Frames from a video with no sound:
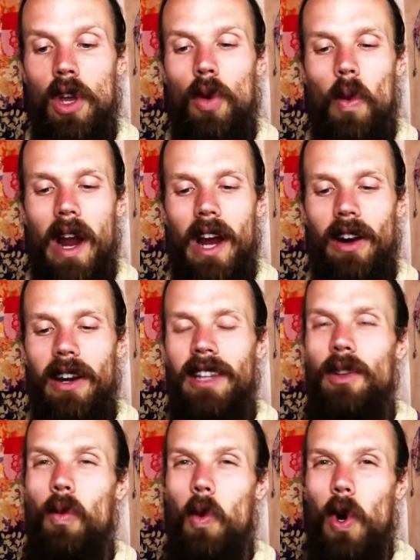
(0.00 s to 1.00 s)
Where in
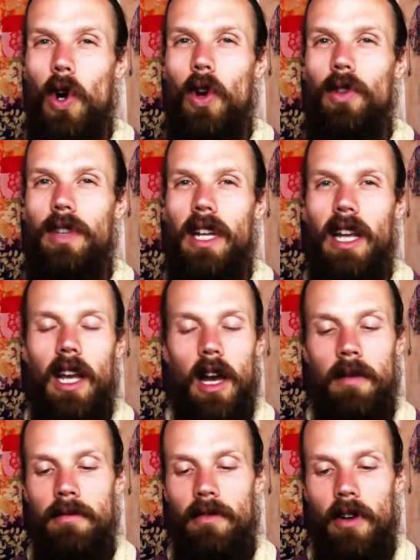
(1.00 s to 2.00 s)
the world did it
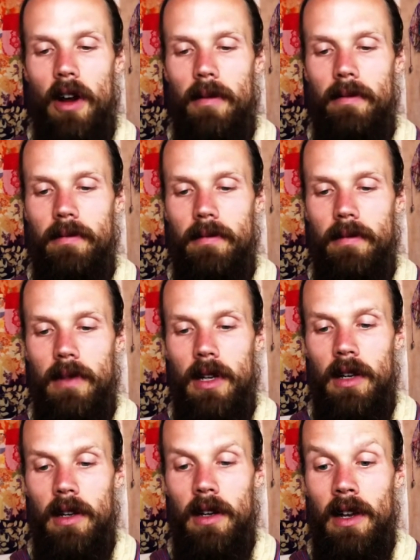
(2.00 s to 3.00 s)
come from?
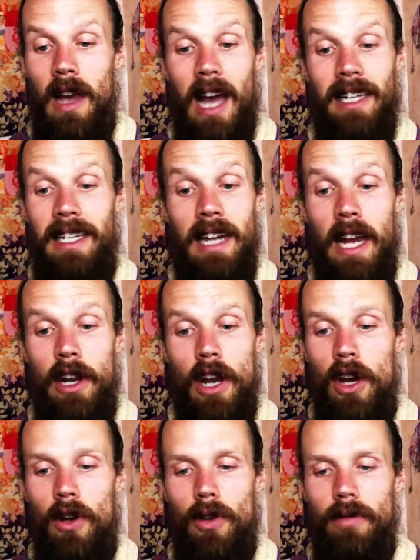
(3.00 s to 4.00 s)
I did not
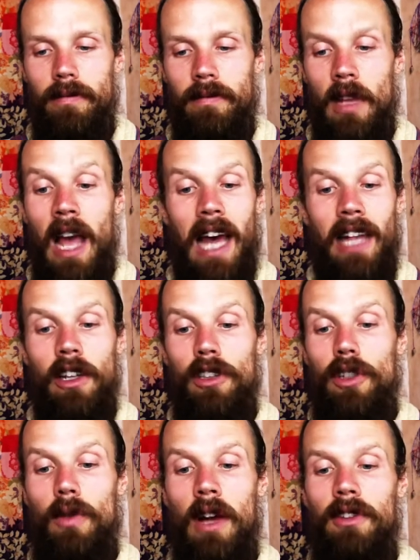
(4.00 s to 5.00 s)
know. I looked
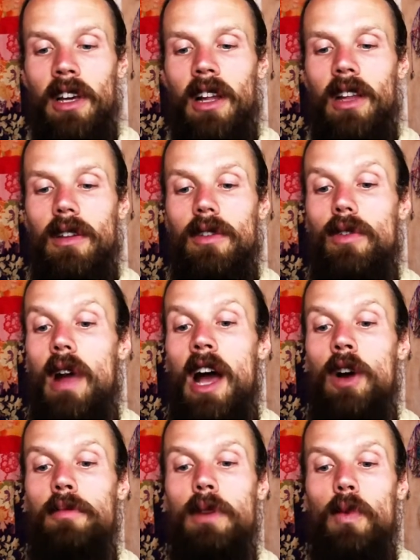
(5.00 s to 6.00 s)
around the
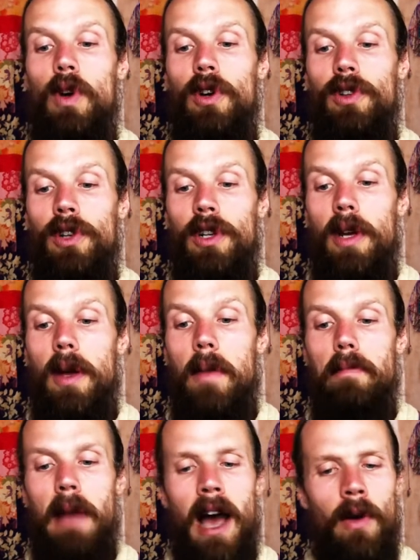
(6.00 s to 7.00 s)
crowd bewildered,
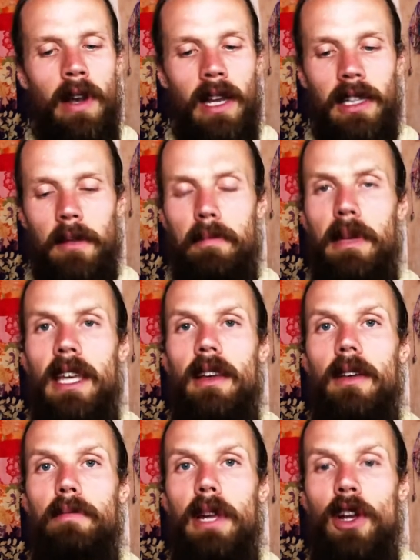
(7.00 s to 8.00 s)
bowing at the
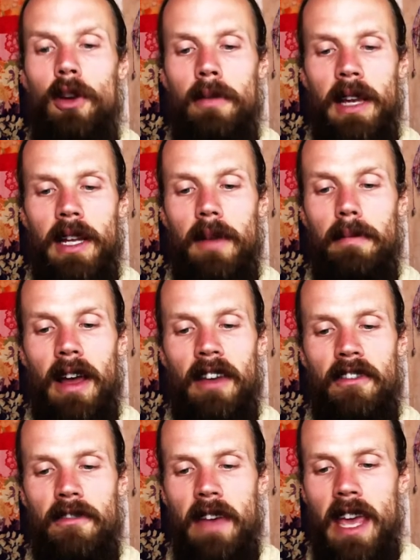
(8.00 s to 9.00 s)
pyramid. My
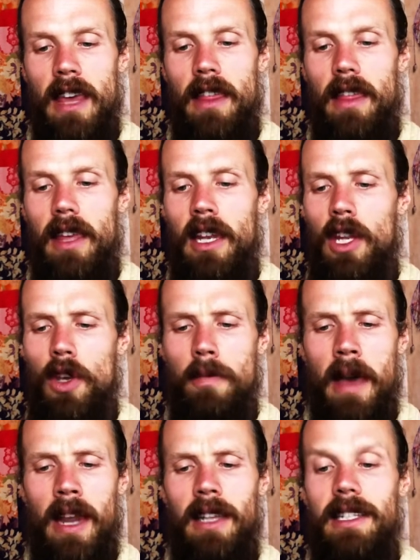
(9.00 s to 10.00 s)
faith in
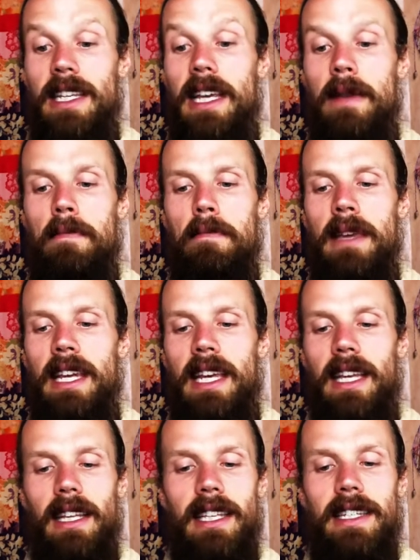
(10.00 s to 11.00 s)
humanity
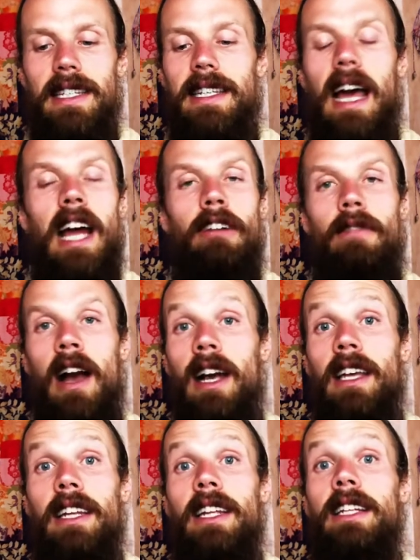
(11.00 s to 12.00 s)
immediately
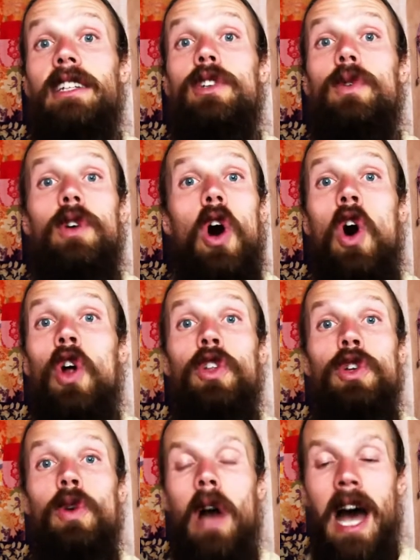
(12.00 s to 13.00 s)
skyrocketed to an all
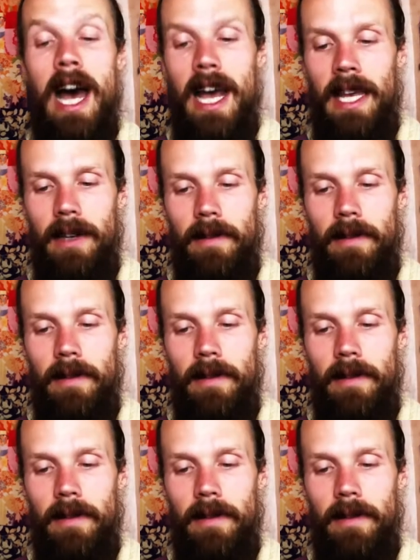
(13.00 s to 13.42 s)
new high.